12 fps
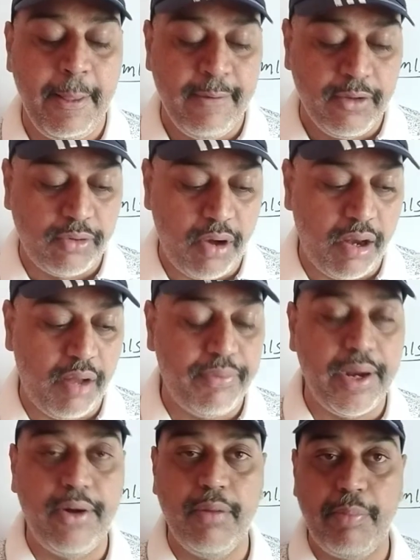So all of
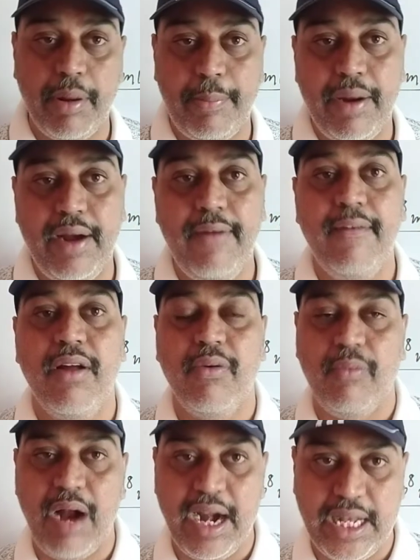you have to prepare
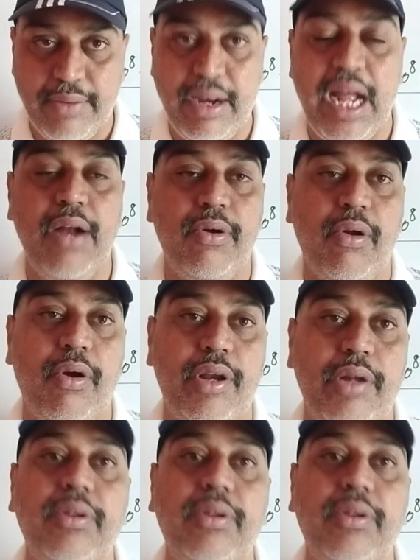whatever I have taught you,